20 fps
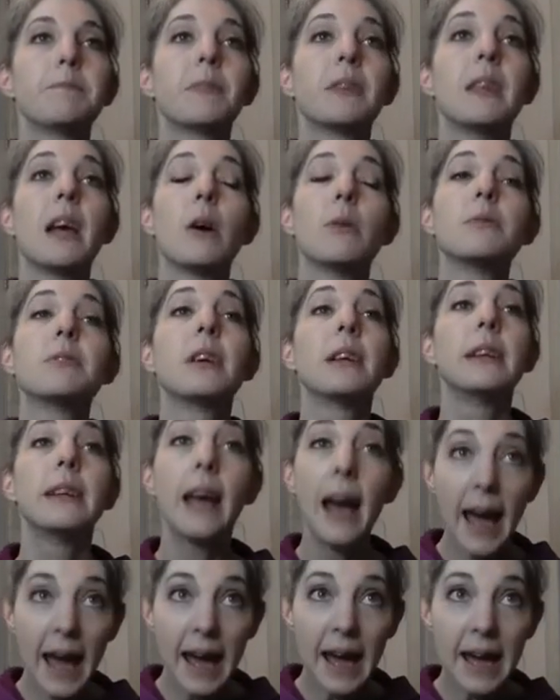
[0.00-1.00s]
Now,
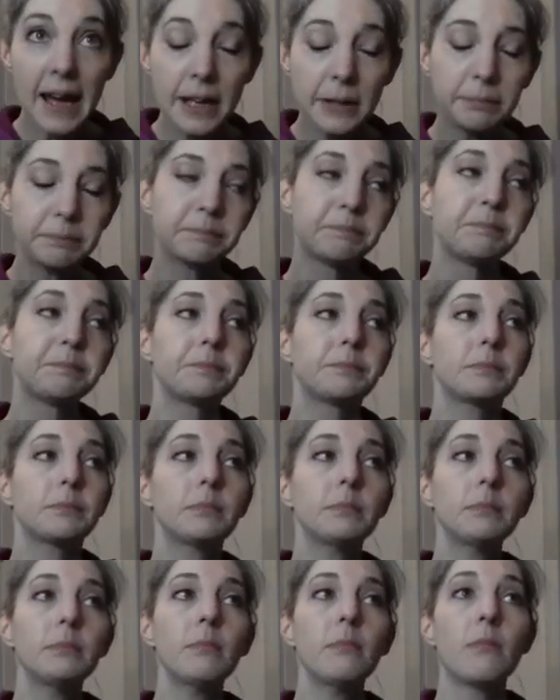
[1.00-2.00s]
today
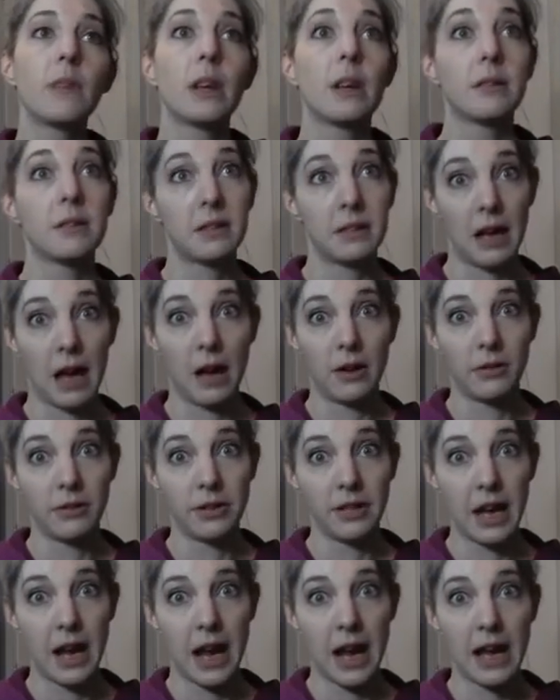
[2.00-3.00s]
is
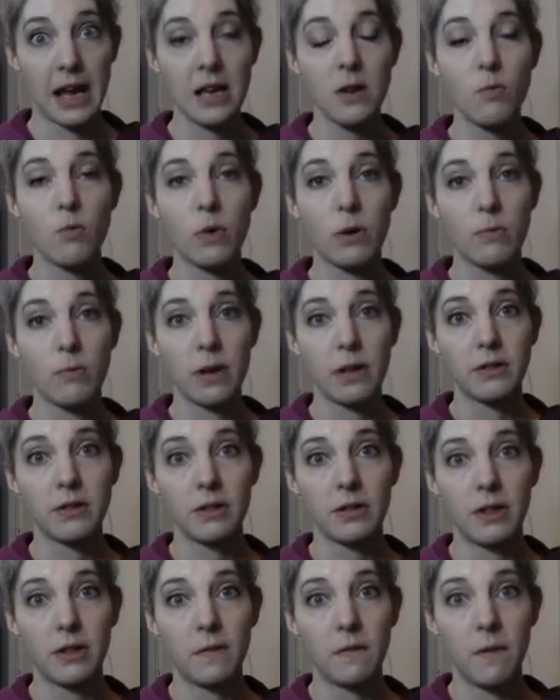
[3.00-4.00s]
Saturday. We went
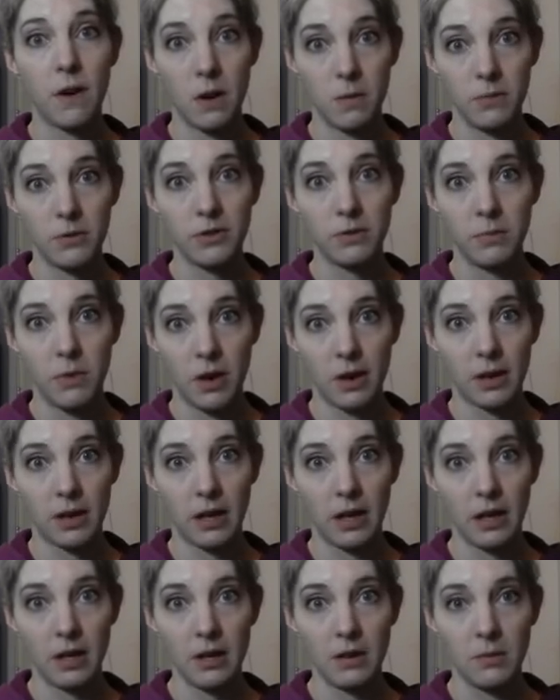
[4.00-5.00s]
to the farmer's
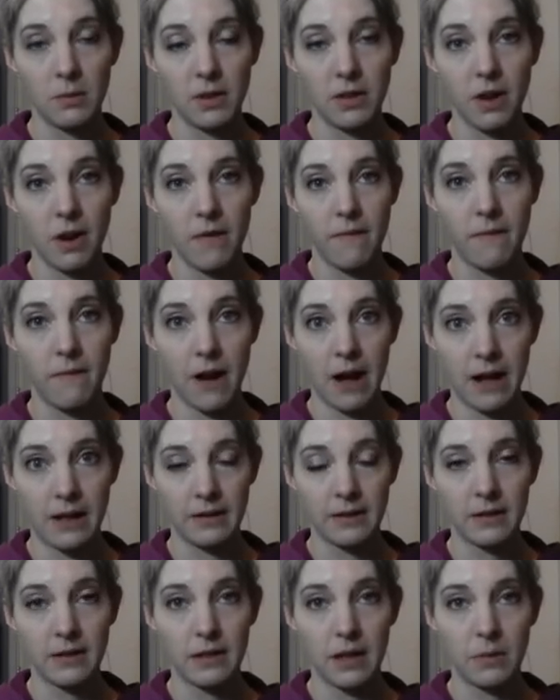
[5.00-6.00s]
market with our
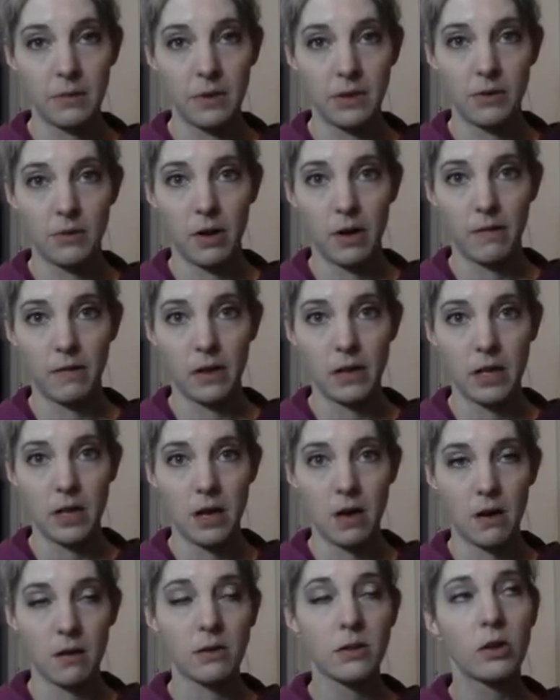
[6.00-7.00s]
friends that we do every
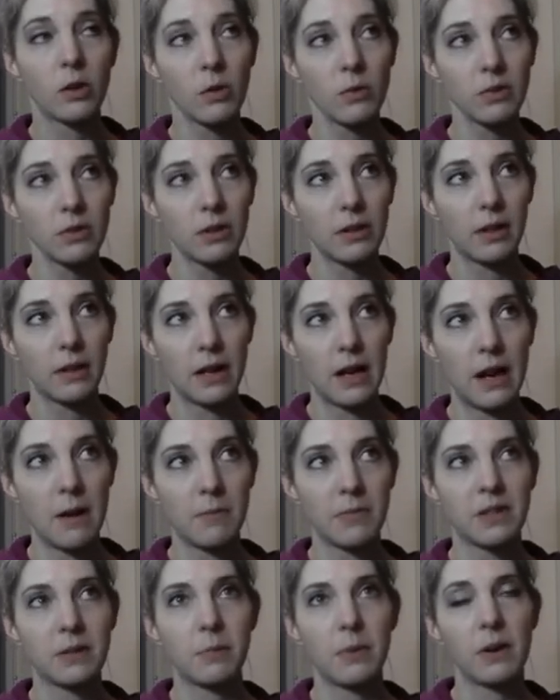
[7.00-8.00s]
year. It's closer to
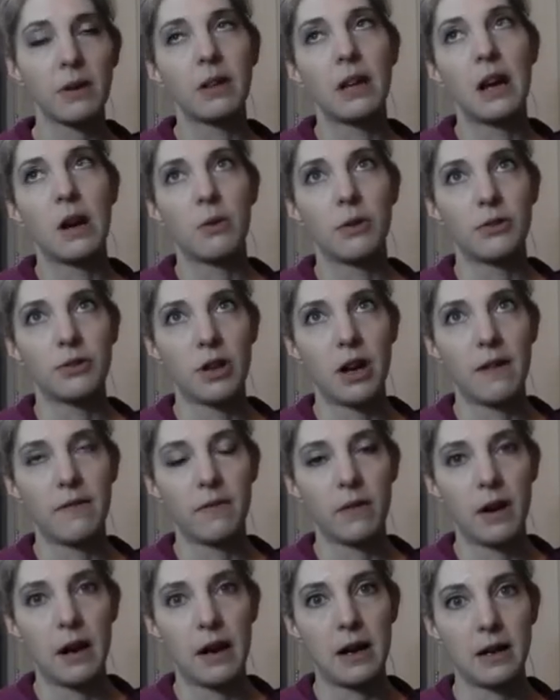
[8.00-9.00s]
them. It's about an hour drive
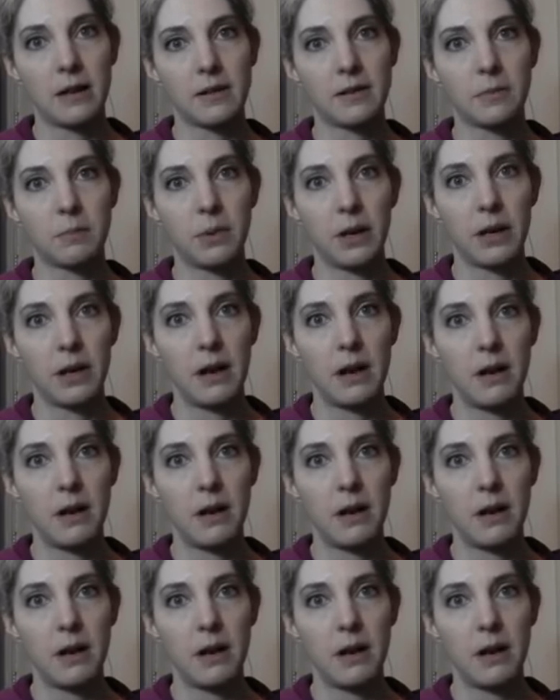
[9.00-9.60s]
for us, but